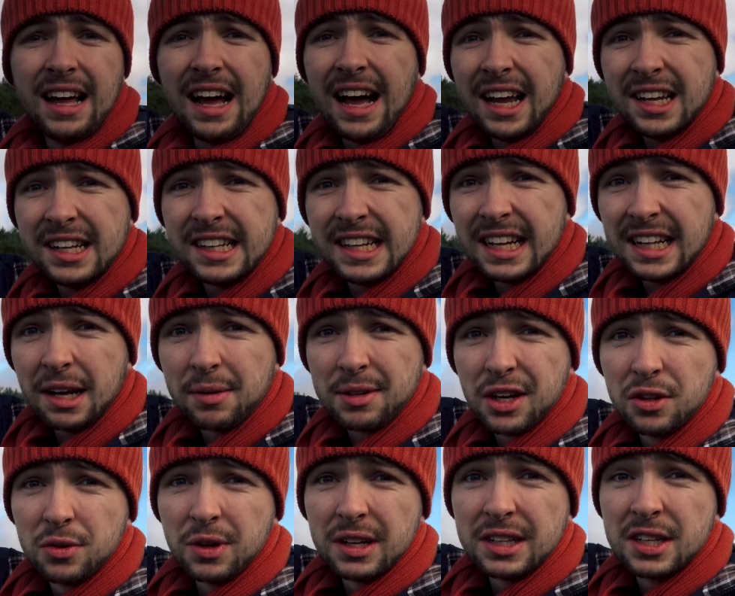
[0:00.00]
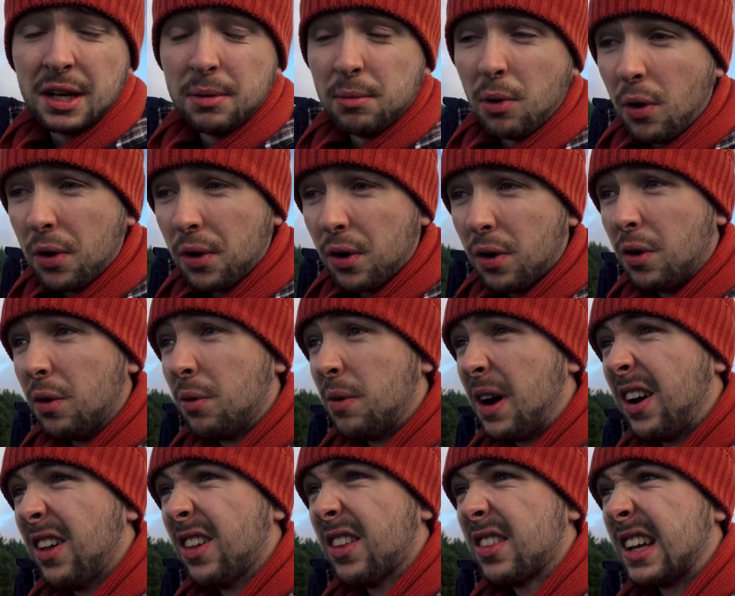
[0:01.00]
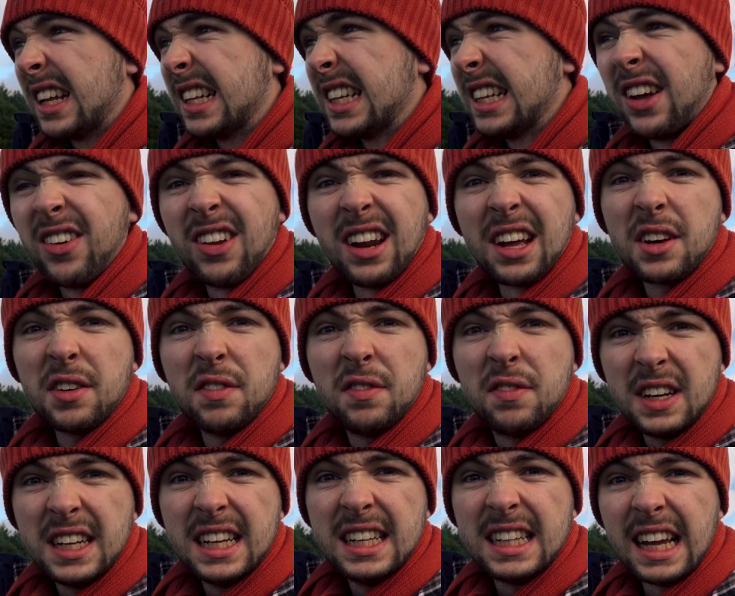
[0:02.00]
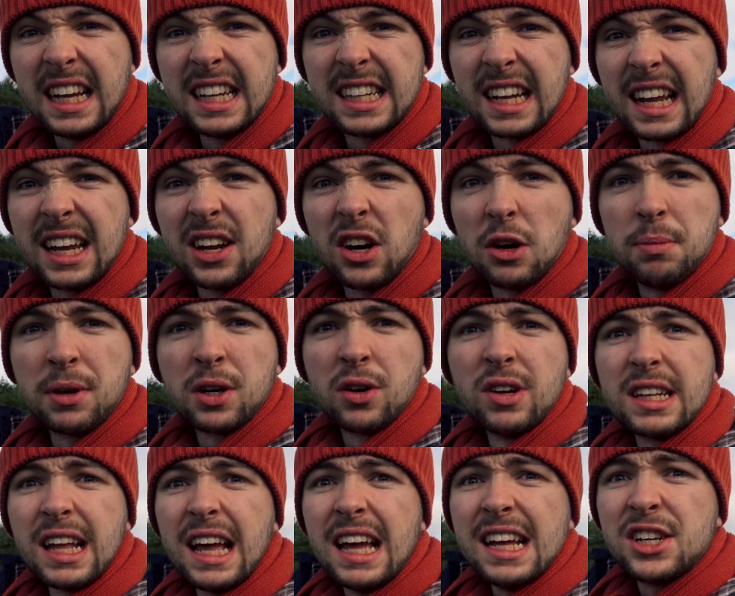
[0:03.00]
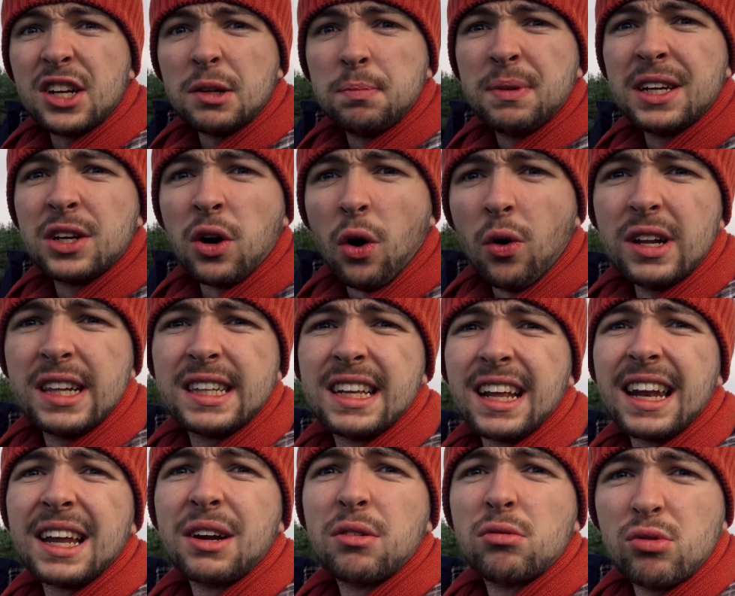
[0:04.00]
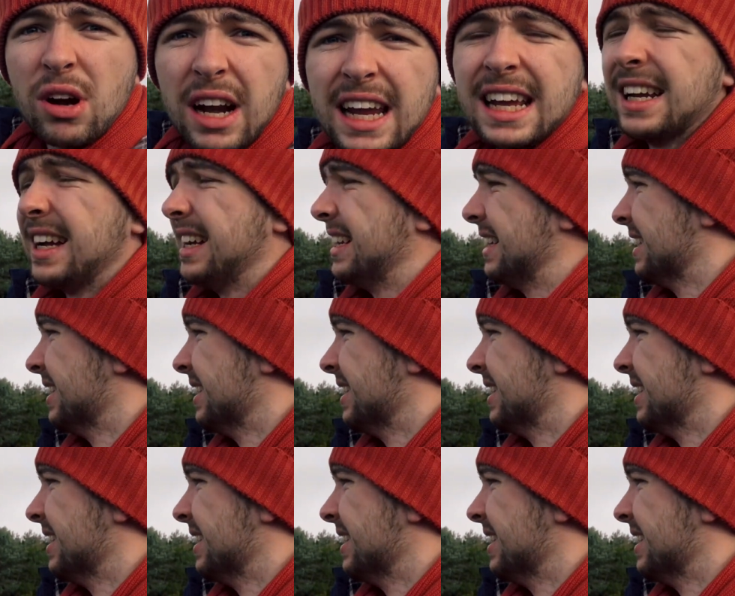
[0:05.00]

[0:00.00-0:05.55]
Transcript: I said I was going to do it tomorrow. Well, this is now like 3 days later because it's just been constantly raining.